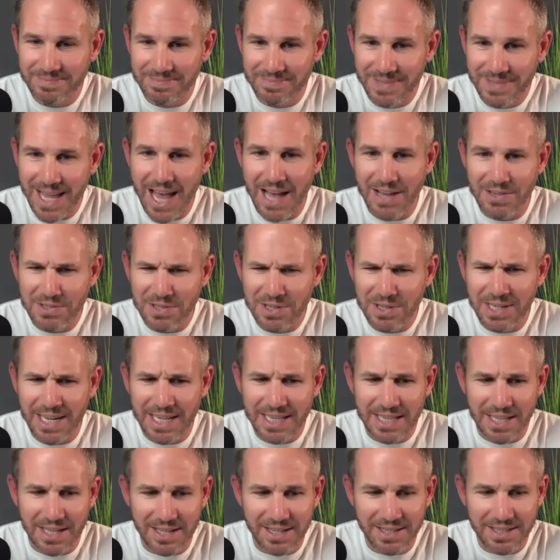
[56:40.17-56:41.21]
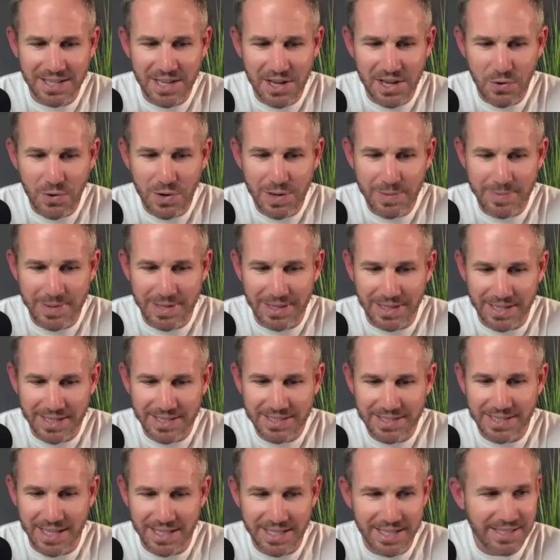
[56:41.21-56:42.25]
Yeah, I was looking at the the equipment
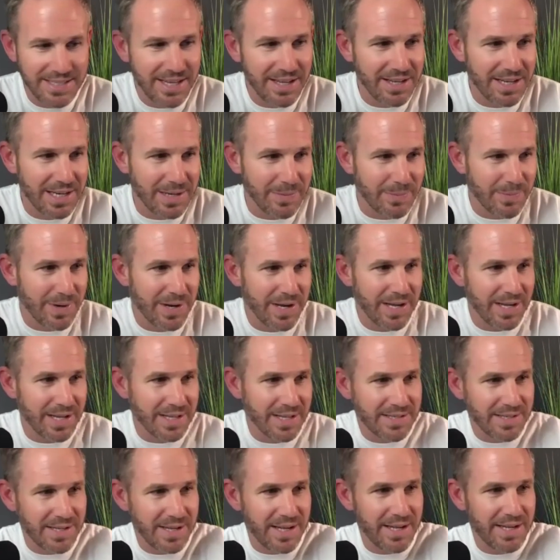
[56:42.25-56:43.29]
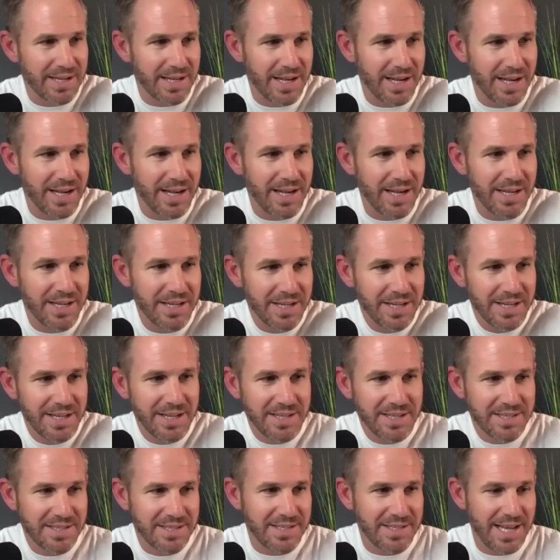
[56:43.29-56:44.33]
list that they tell you to bring. It's like uh
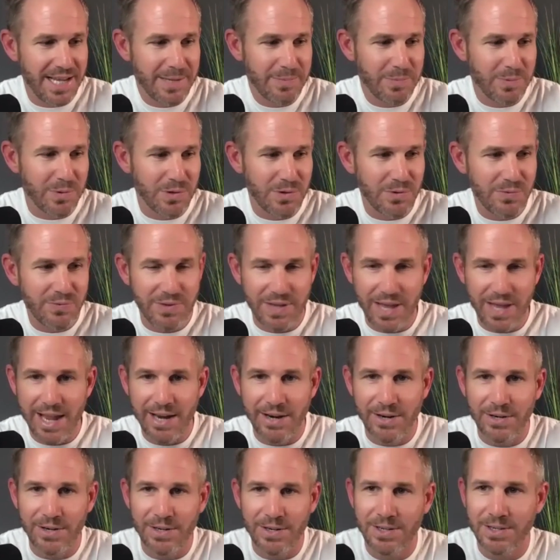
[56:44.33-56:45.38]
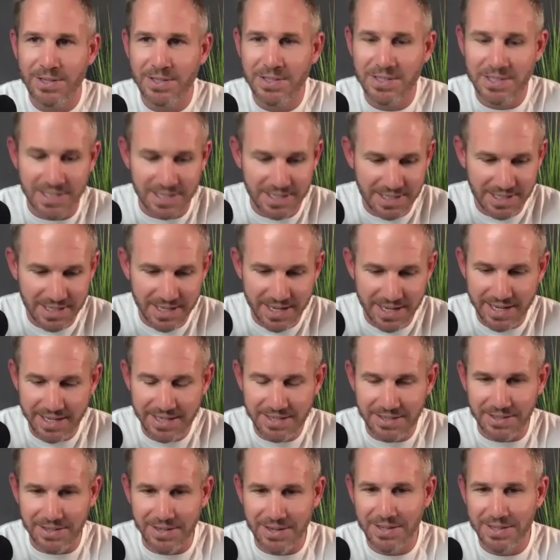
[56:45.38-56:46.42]
snake proof gaiters and
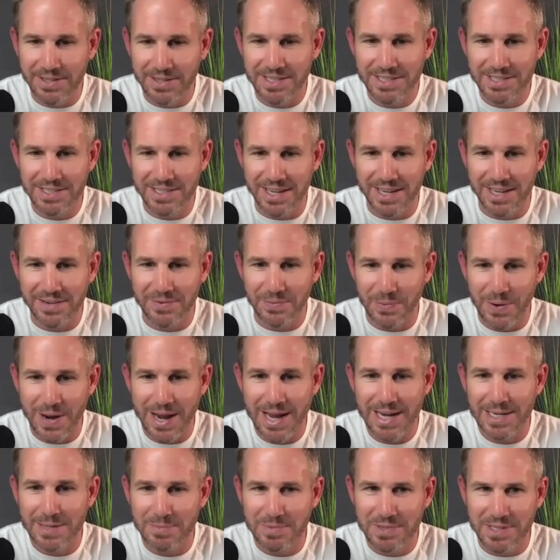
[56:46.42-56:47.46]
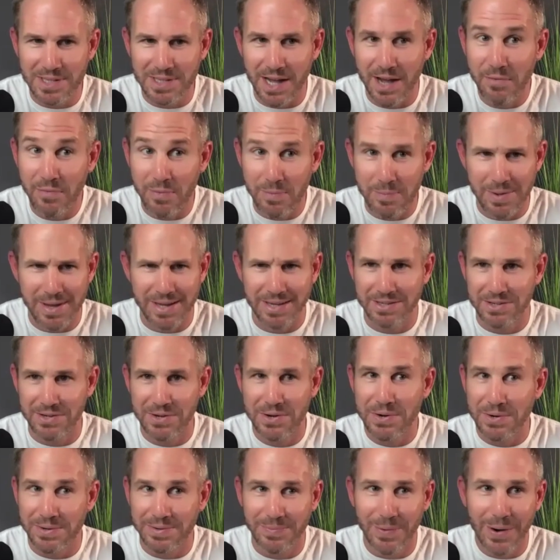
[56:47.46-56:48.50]
like yep. all this like random stuff. I'm like,
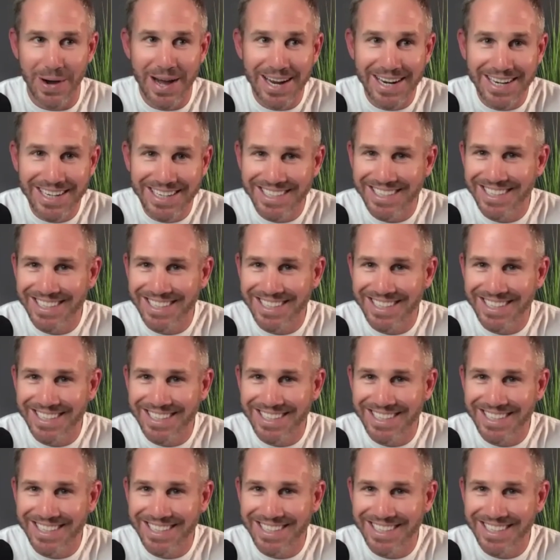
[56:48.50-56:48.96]
dude, what?